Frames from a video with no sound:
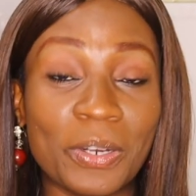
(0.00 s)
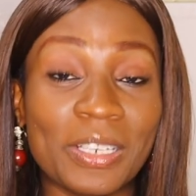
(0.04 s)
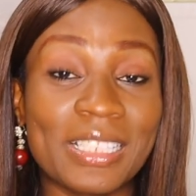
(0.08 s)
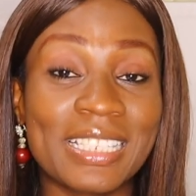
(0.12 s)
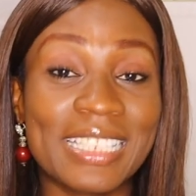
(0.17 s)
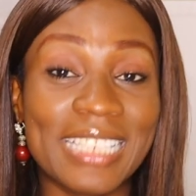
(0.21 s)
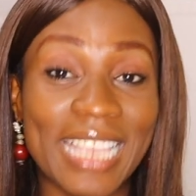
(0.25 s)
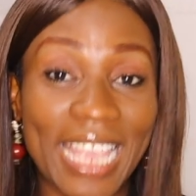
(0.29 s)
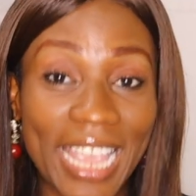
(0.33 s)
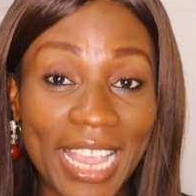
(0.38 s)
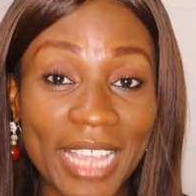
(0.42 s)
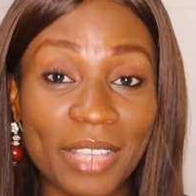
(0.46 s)
or
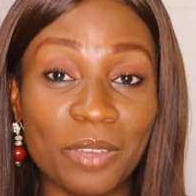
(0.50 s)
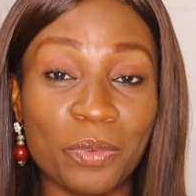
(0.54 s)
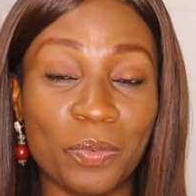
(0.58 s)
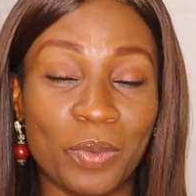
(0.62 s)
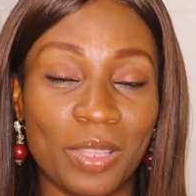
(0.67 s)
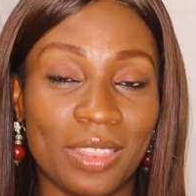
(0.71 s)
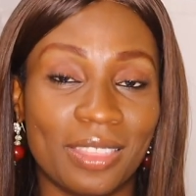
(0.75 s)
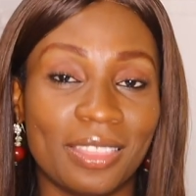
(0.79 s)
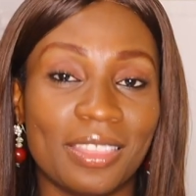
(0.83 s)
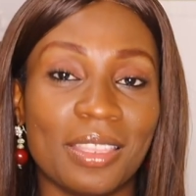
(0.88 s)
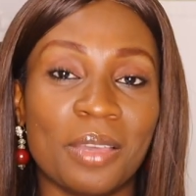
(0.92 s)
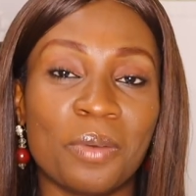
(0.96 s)
take
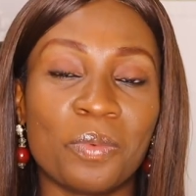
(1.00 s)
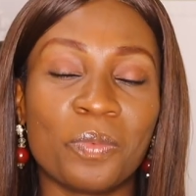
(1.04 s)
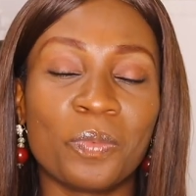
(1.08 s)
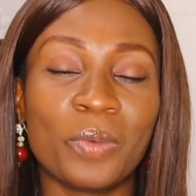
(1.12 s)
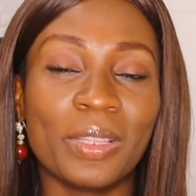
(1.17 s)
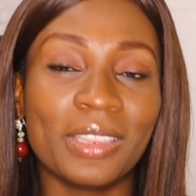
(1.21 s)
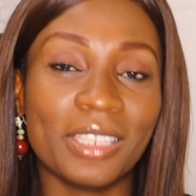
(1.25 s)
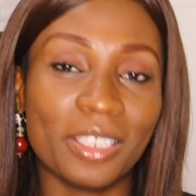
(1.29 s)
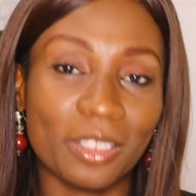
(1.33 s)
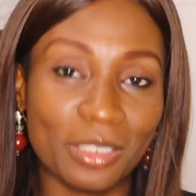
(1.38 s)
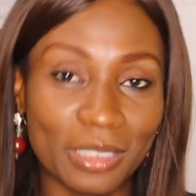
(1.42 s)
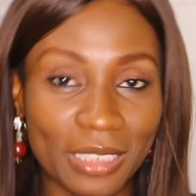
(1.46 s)
with them
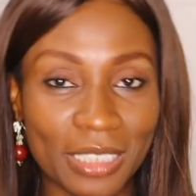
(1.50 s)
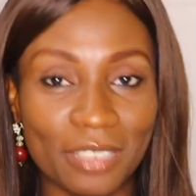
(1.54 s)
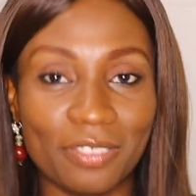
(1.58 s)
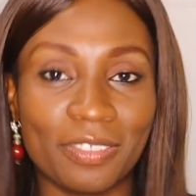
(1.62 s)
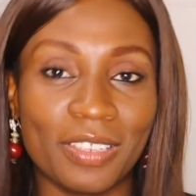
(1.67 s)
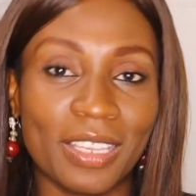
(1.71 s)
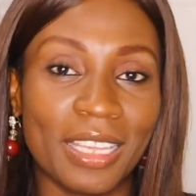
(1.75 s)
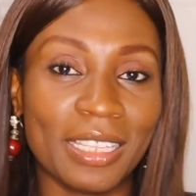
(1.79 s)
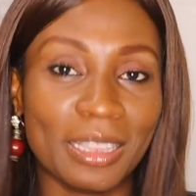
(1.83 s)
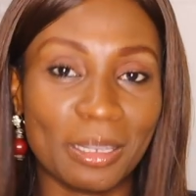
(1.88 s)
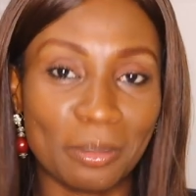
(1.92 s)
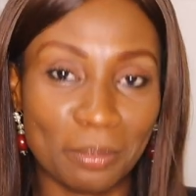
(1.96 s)
when they're
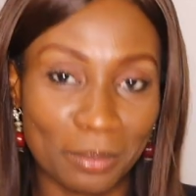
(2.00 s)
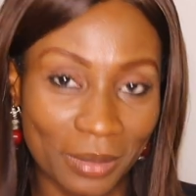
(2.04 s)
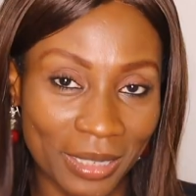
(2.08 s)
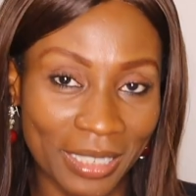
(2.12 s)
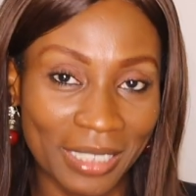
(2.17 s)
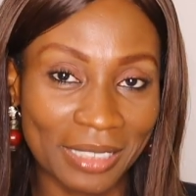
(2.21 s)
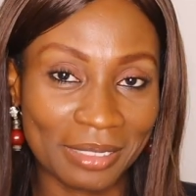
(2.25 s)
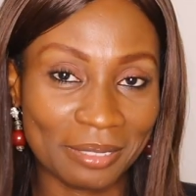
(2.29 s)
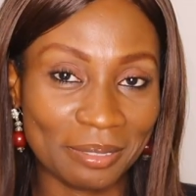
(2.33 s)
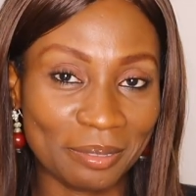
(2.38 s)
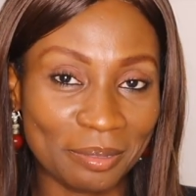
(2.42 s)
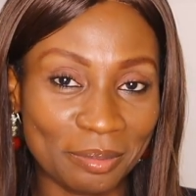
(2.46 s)
leaving the
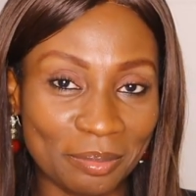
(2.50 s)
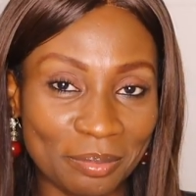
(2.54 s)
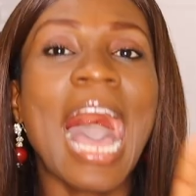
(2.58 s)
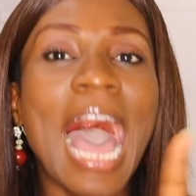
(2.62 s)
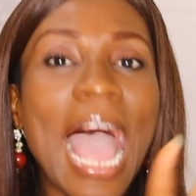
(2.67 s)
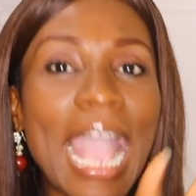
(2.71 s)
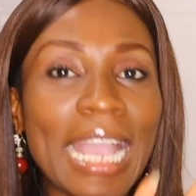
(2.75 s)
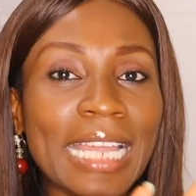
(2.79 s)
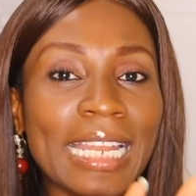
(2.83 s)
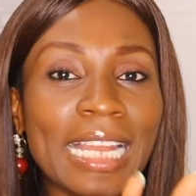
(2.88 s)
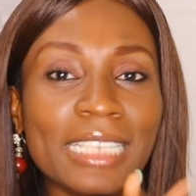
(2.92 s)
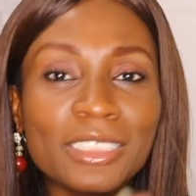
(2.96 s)
plane.
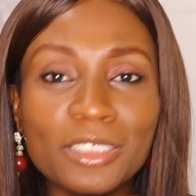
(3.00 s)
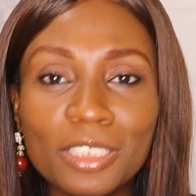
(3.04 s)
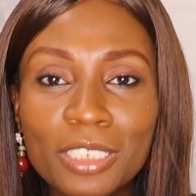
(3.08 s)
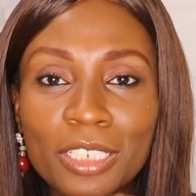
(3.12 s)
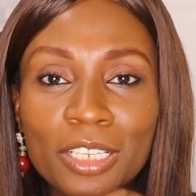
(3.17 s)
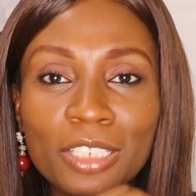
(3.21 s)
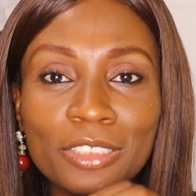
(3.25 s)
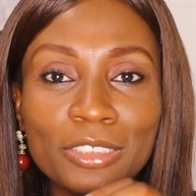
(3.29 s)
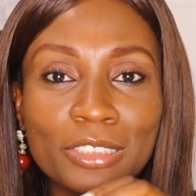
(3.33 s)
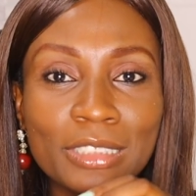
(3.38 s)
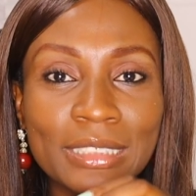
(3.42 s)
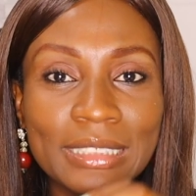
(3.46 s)
I can actually
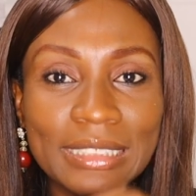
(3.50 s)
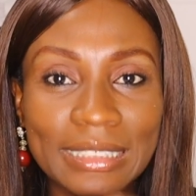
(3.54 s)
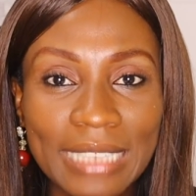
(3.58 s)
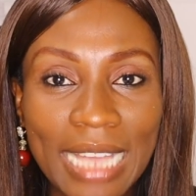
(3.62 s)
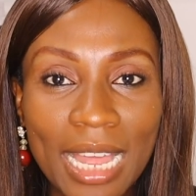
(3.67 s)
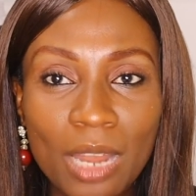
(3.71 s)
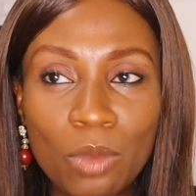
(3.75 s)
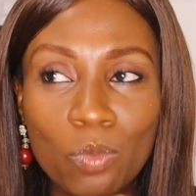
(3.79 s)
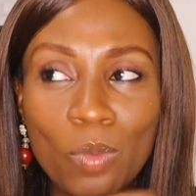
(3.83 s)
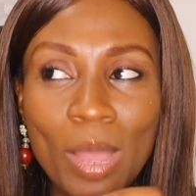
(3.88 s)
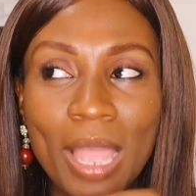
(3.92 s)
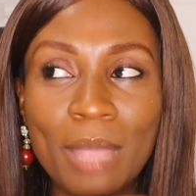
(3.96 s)

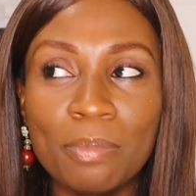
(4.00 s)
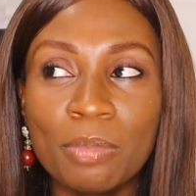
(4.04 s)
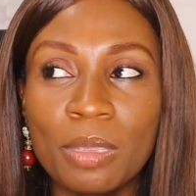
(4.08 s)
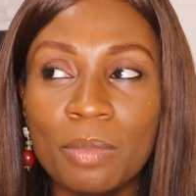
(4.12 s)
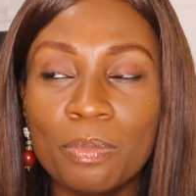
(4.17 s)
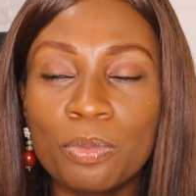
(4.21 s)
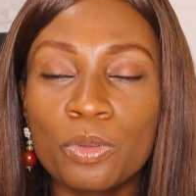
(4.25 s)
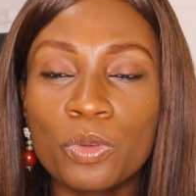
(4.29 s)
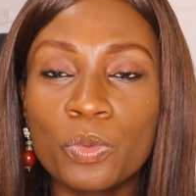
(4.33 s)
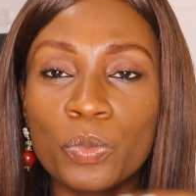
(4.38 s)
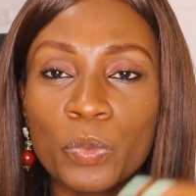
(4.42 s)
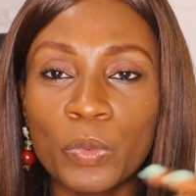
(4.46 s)
understand why
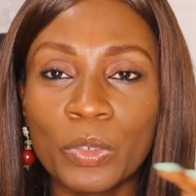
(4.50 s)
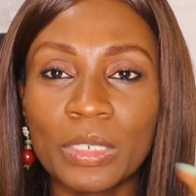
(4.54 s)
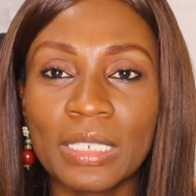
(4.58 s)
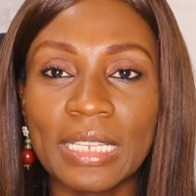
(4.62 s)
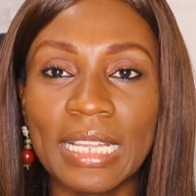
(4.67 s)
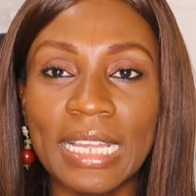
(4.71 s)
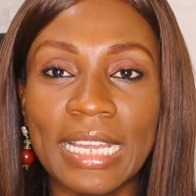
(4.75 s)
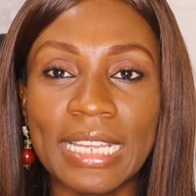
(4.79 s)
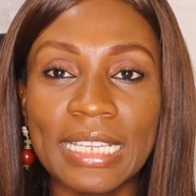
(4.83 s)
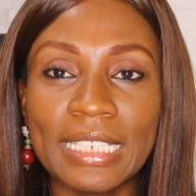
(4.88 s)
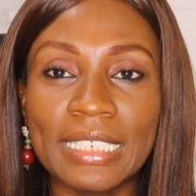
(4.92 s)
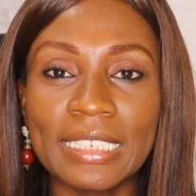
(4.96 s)
people would
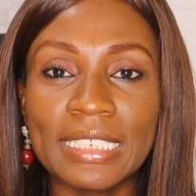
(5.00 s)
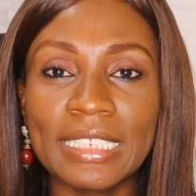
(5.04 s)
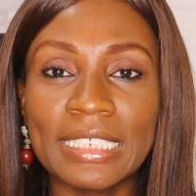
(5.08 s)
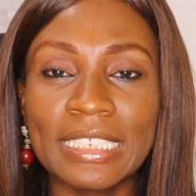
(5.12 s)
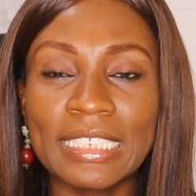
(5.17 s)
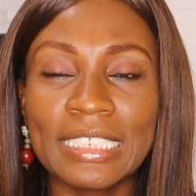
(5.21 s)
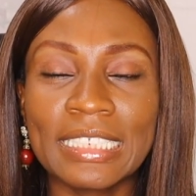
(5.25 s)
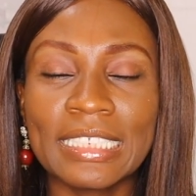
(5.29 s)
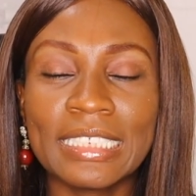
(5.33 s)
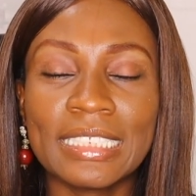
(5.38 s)
like